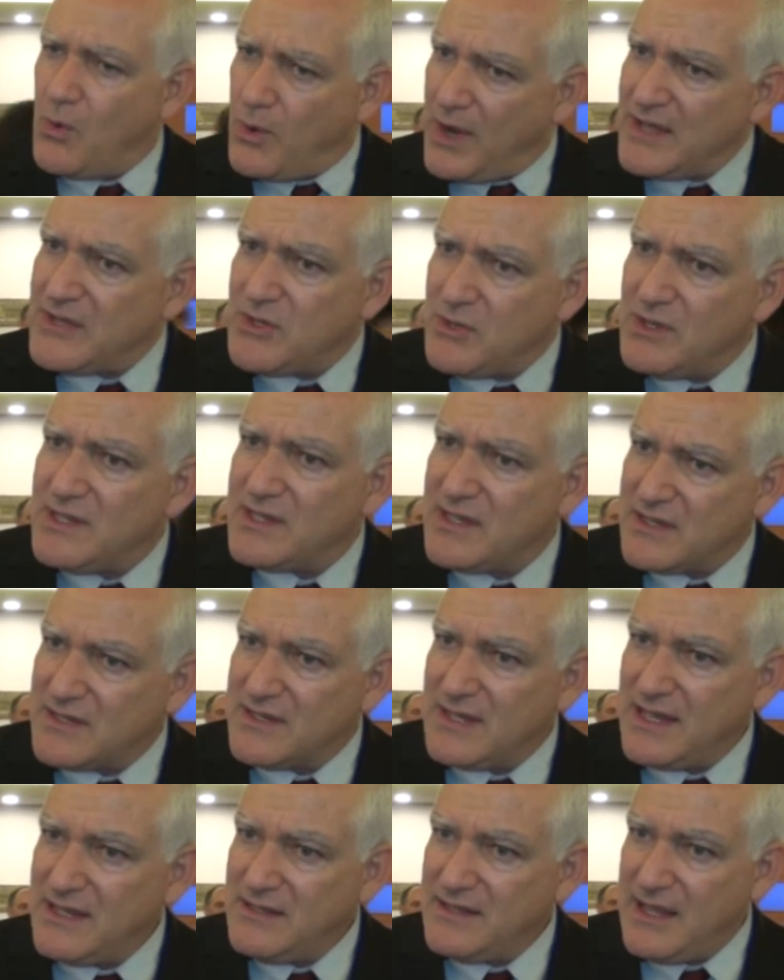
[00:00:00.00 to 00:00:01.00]
Once you
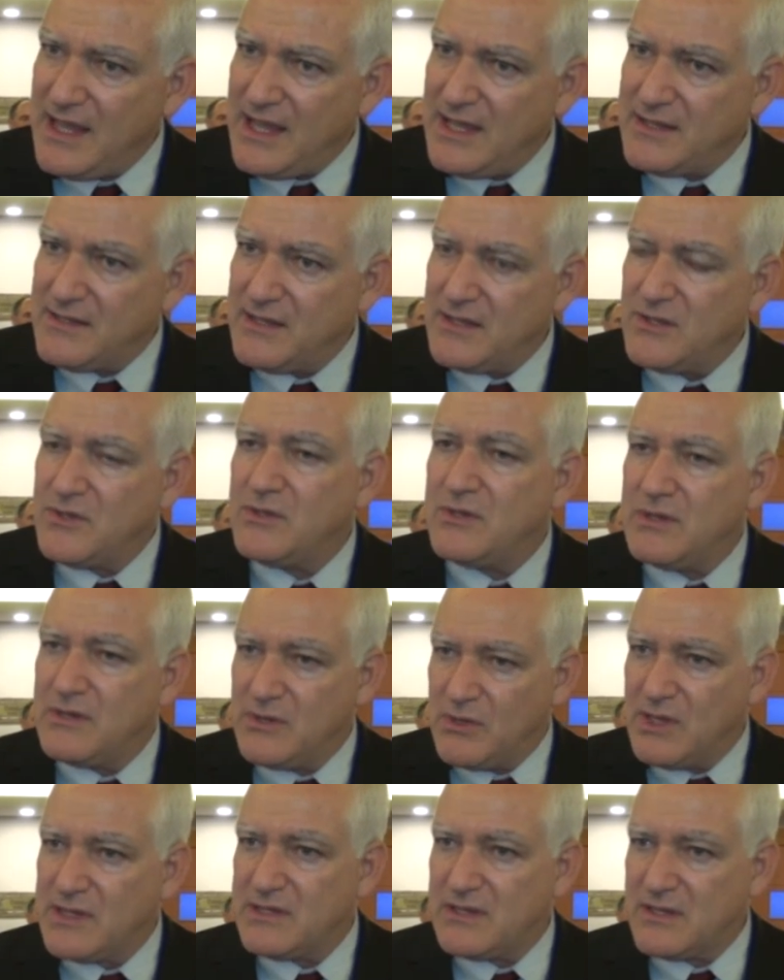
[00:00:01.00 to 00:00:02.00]
understand that,
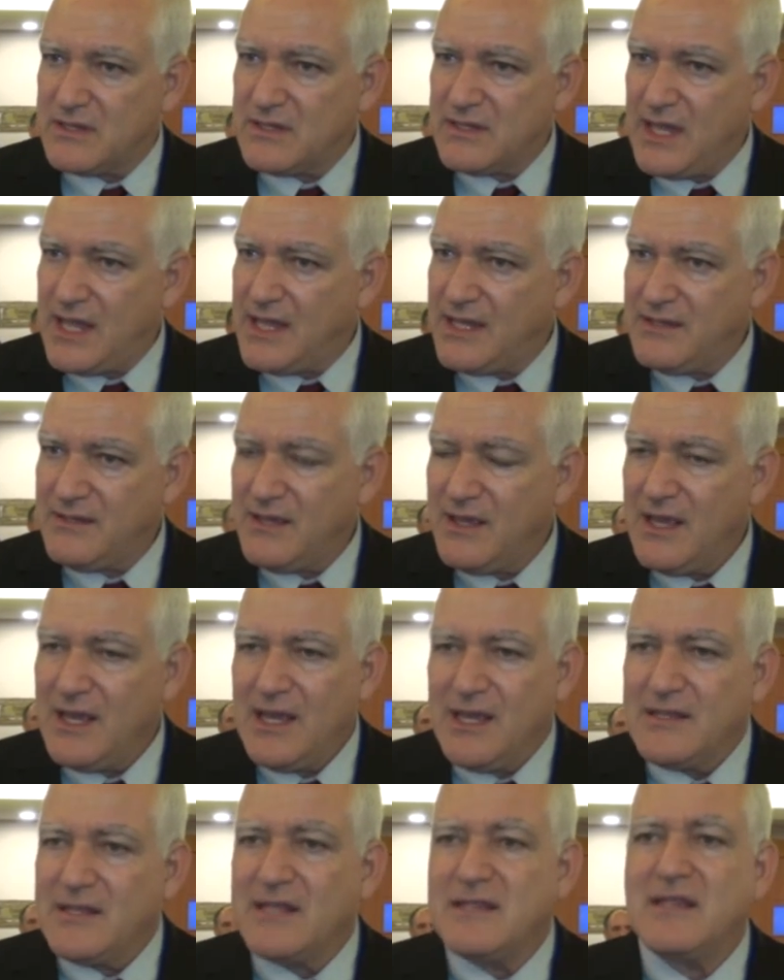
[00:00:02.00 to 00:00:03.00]
you understand
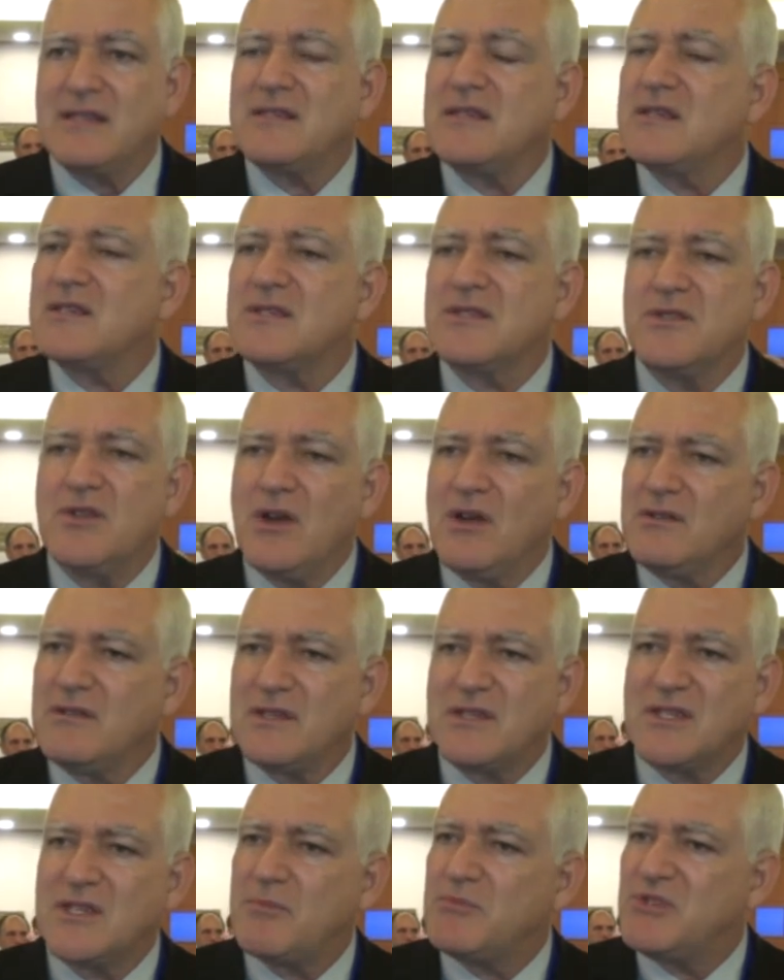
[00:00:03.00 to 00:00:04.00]
that this is
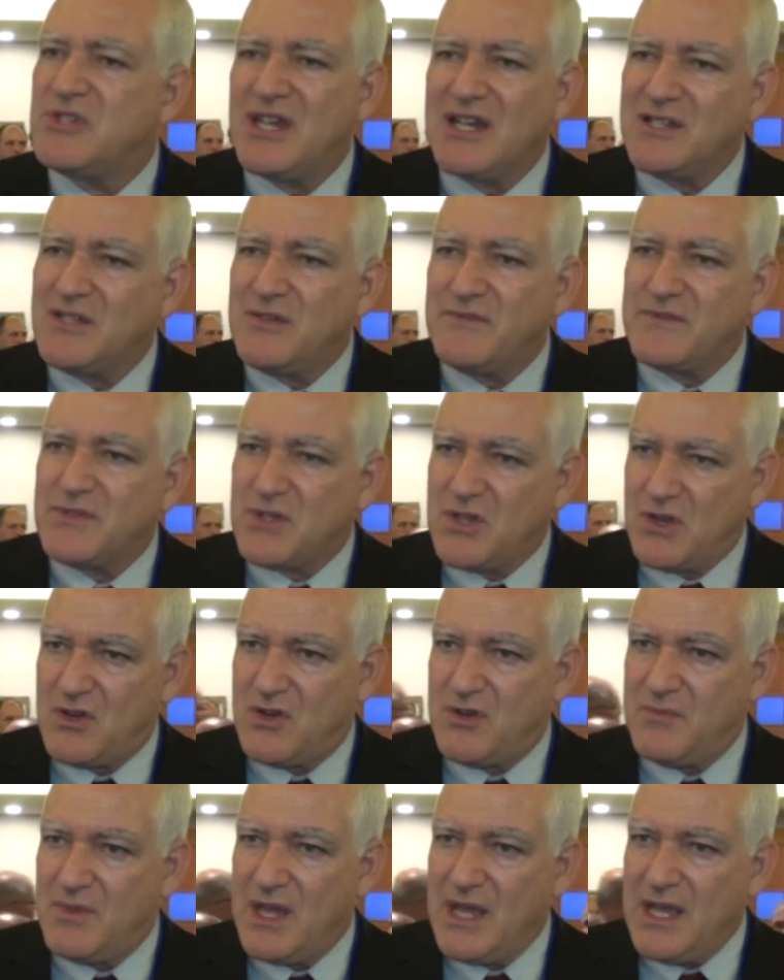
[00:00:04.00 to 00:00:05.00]
not a subjective
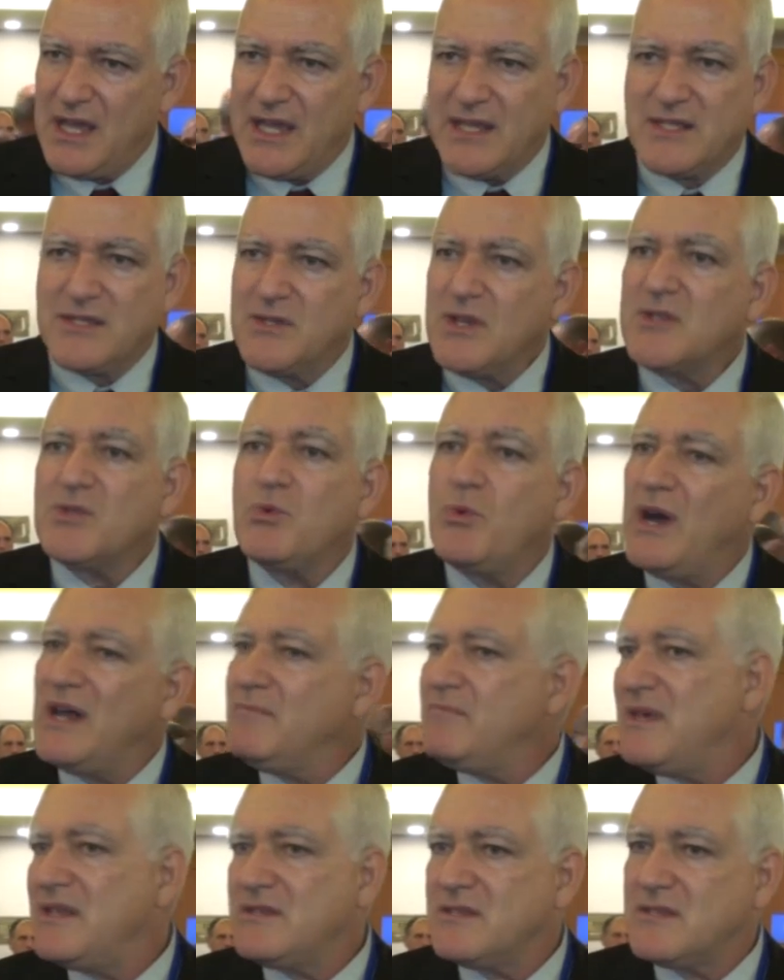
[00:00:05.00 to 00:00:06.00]
term. It's not
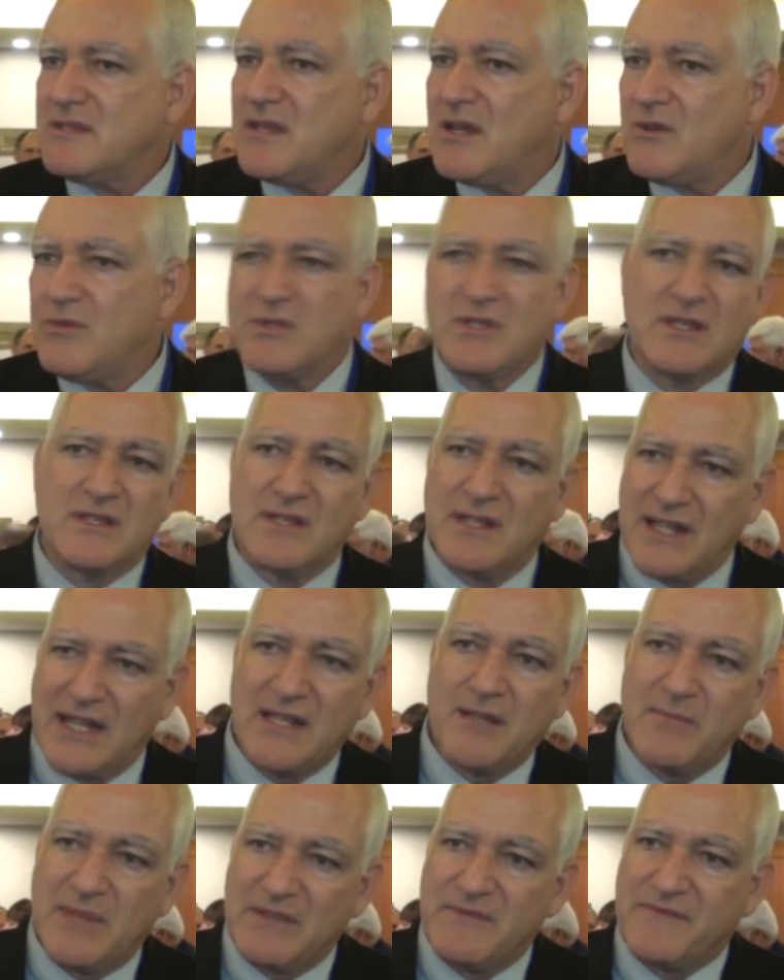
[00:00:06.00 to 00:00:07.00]
one man's terrorist is
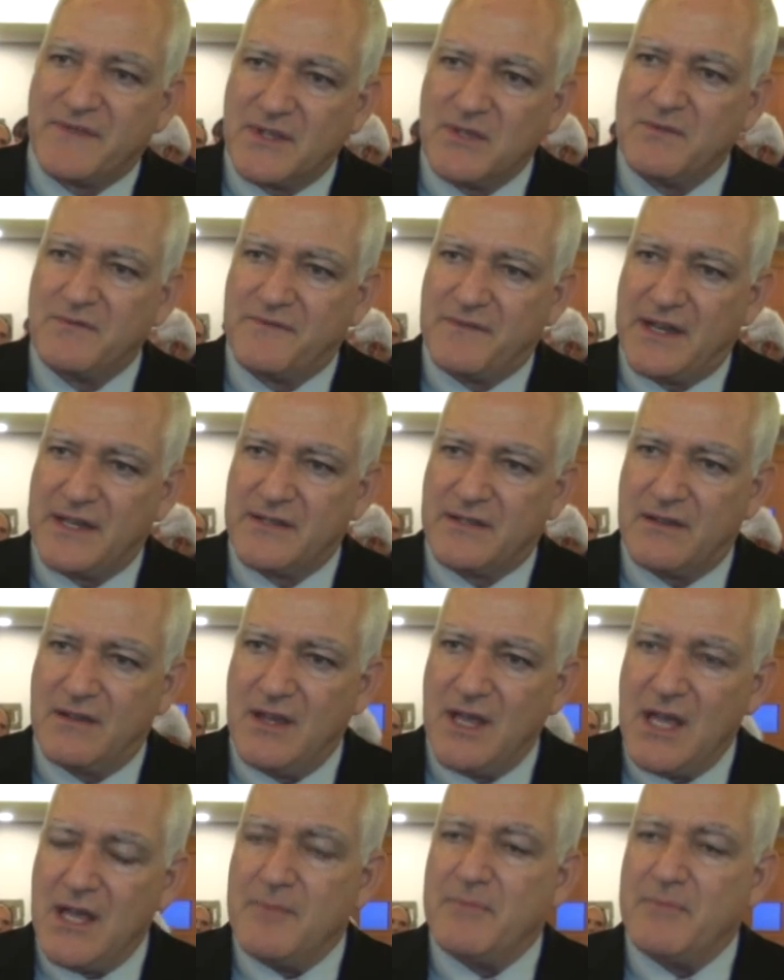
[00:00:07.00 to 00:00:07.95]
another man's freedom fighter.